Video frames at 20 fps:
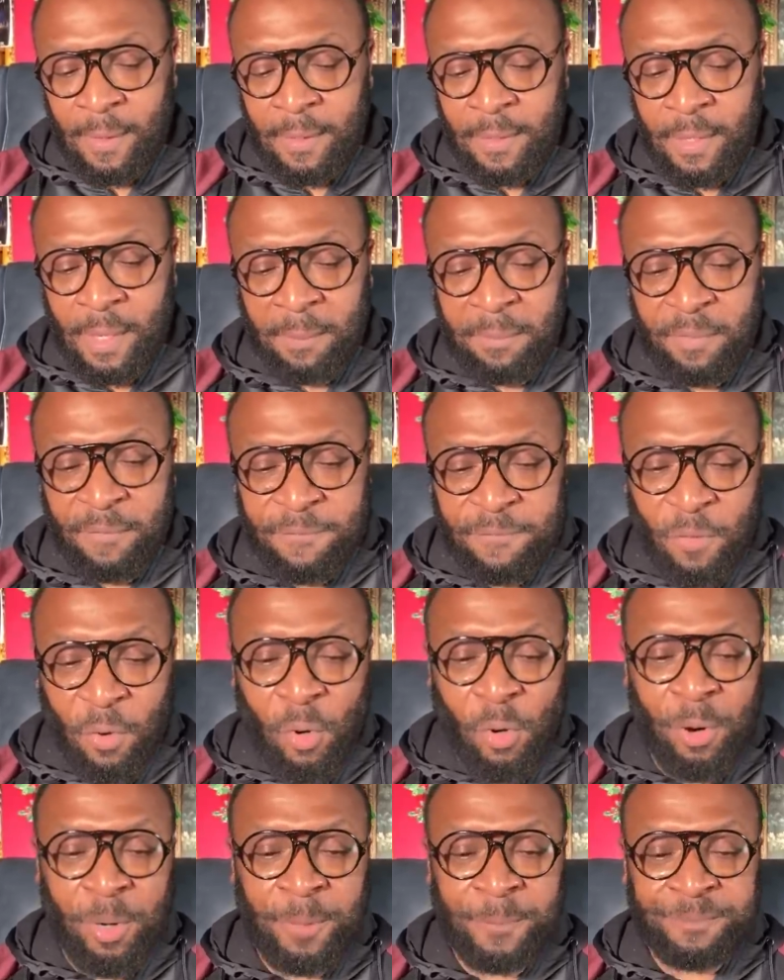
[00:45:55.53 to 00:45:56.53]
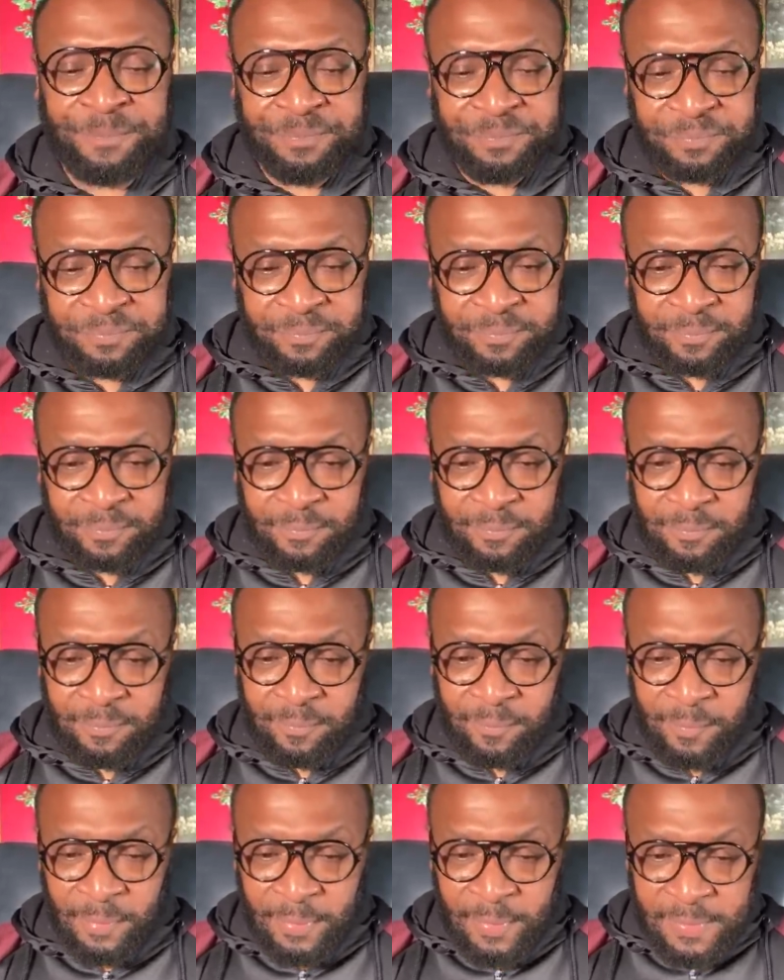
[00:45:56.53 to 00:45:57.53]
Number four,
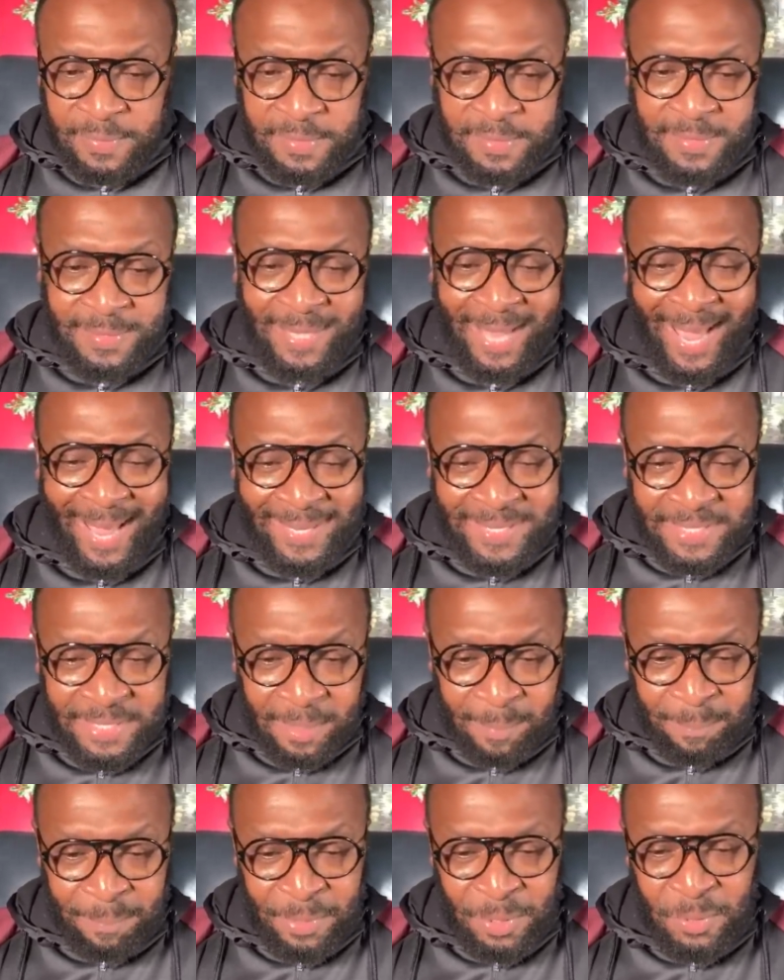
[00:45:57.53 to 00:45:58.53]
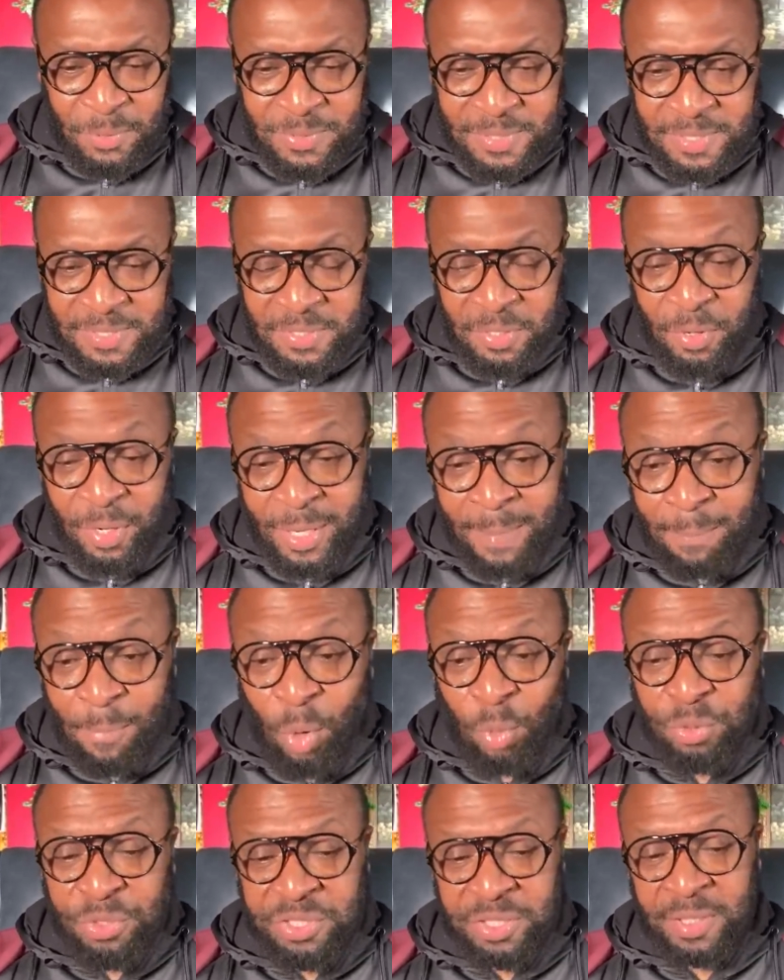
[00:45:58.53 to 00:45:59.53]
society abuses her
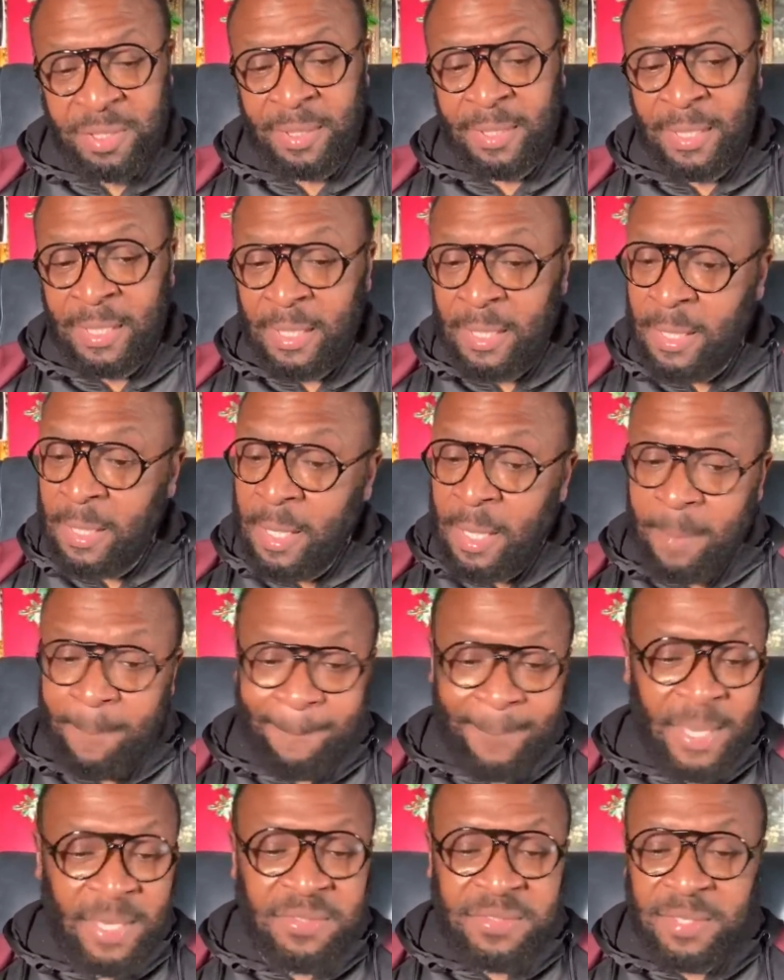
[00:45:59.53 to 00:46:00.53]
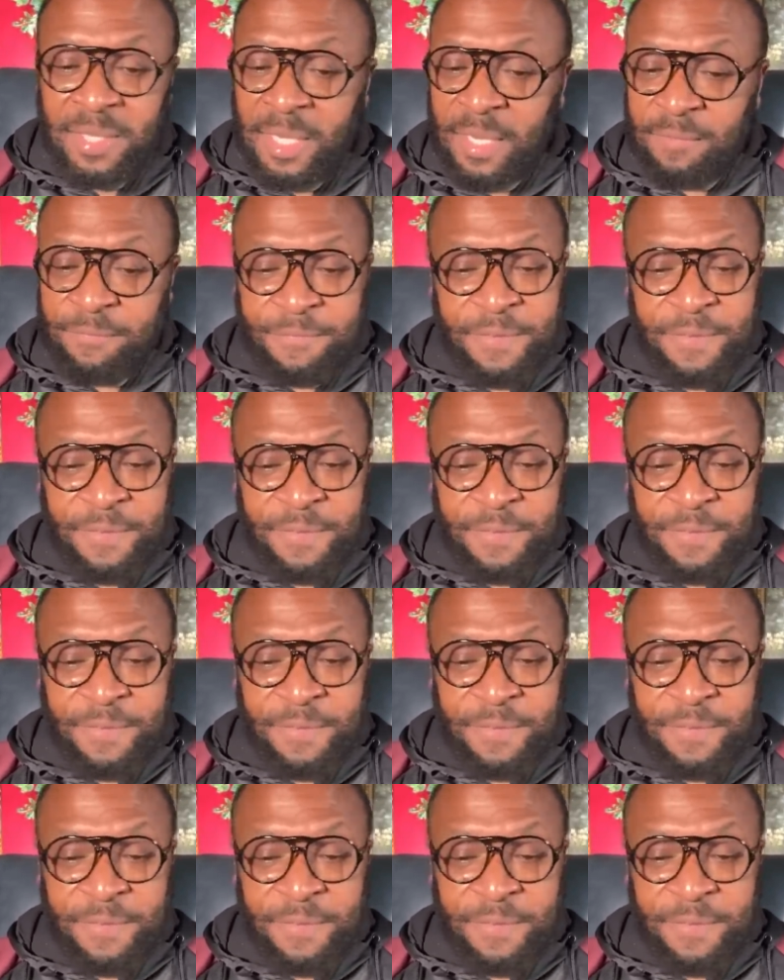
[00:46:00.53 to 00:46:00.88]
emotionally, mentally, and